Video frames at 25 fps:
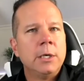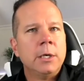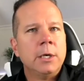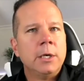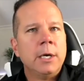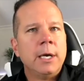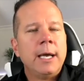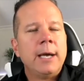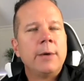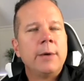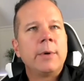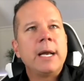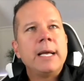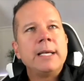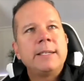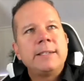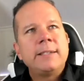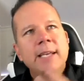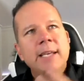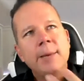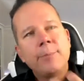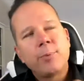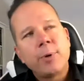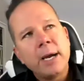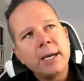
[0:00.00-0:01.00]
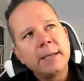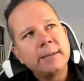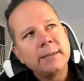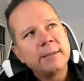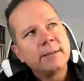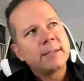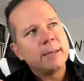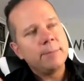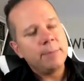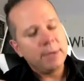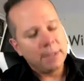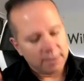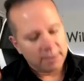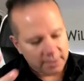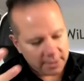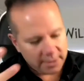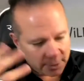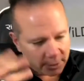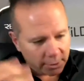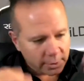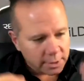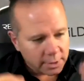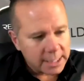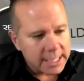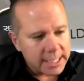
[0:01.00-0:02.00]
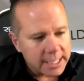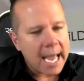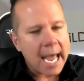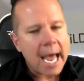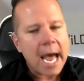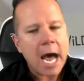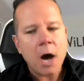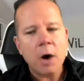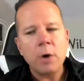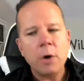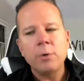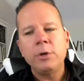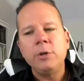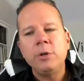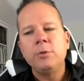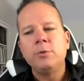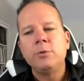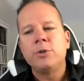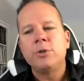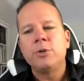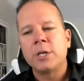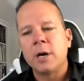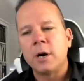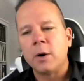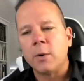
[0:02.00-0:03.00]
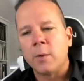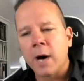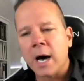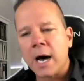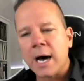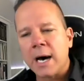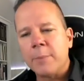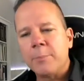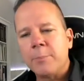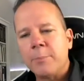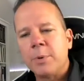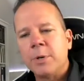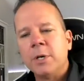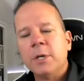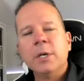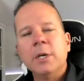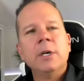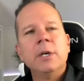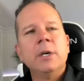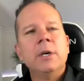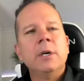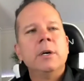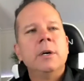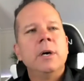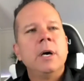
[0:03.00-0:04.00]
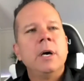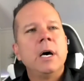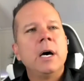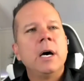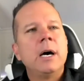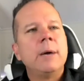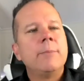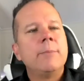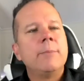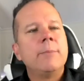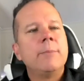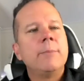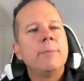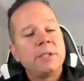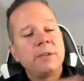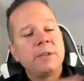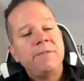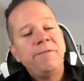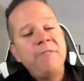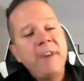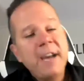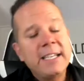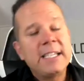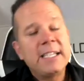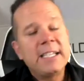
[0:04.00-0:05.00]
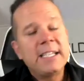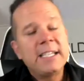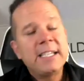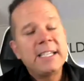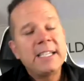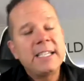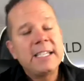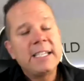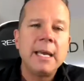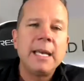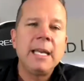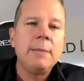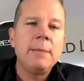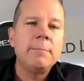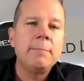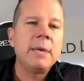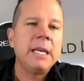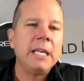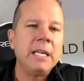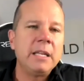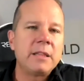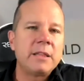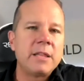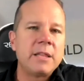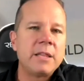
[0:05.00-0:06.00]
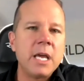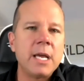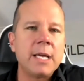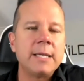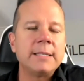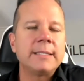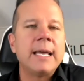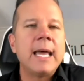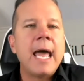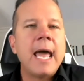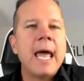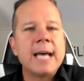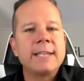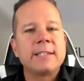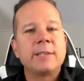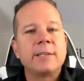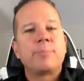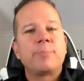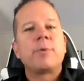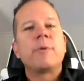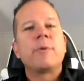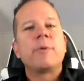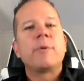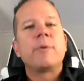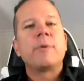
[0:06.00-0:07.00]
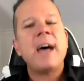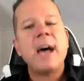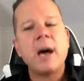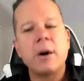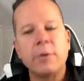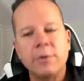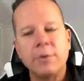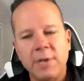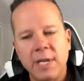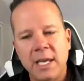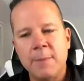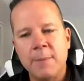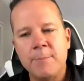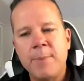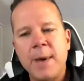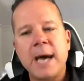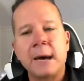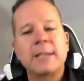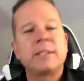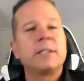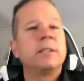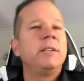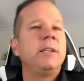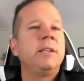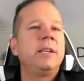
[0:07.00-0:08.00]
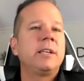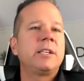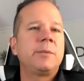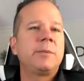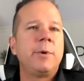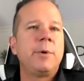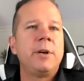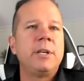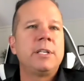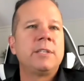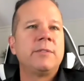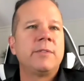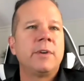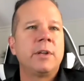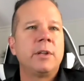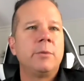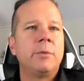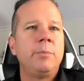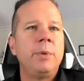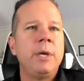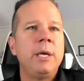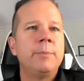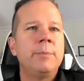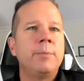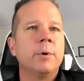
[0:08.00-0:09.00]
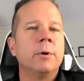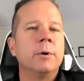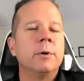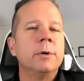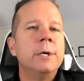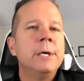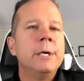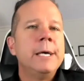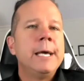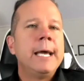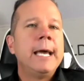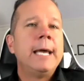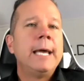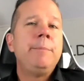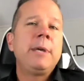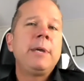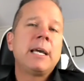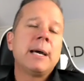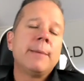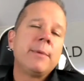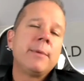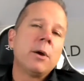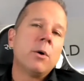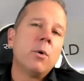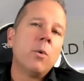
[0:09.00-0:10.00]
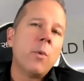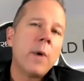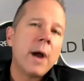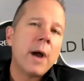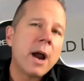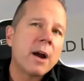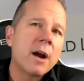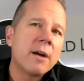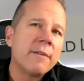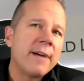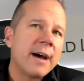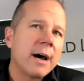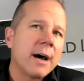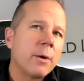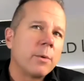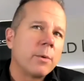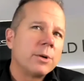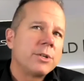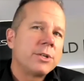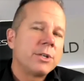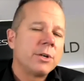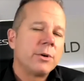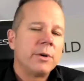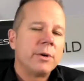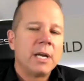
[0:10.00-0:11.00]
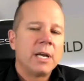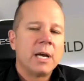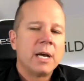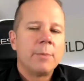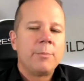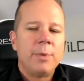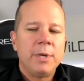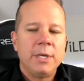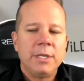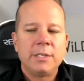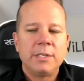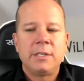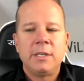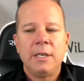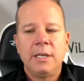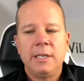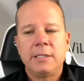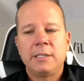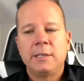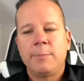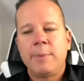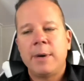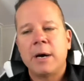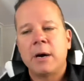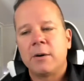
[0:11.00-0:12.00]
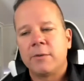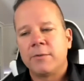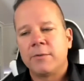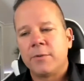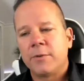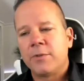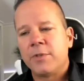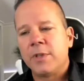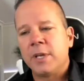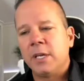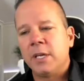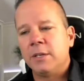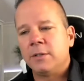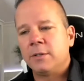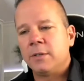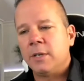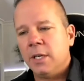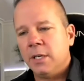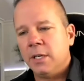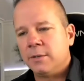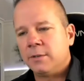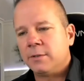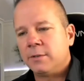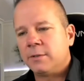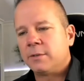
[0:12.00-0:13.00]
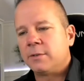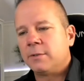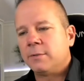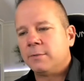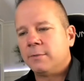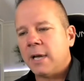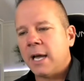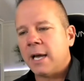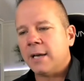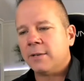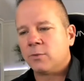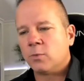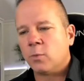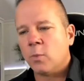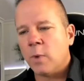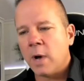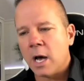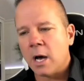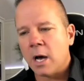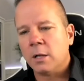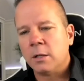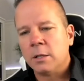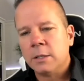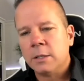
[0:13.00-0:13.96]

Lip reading: And when I say presence, I mean literally how you show up, which is affected by many, many things, has a profound impact on the experience of other people. And becoming aware of how we're showing up is a powerful thing as well.